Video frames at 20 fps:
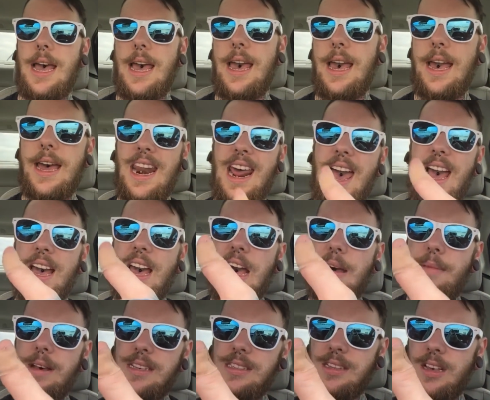and I
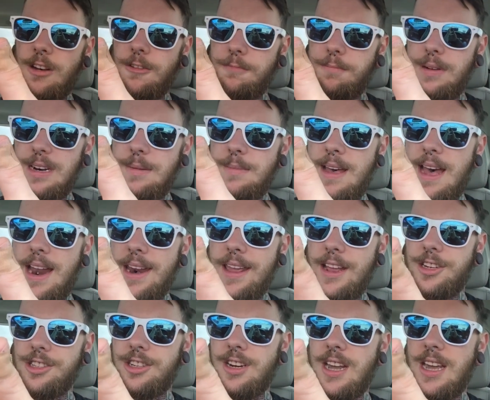cut myself pretty bad
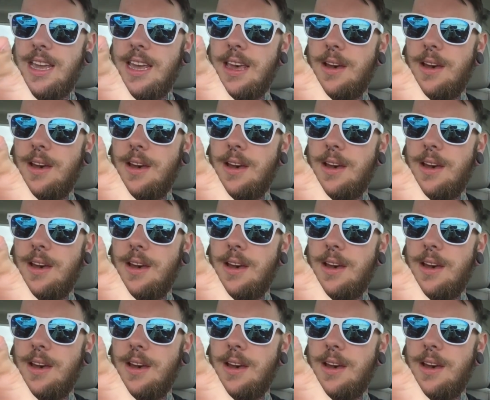yesterday.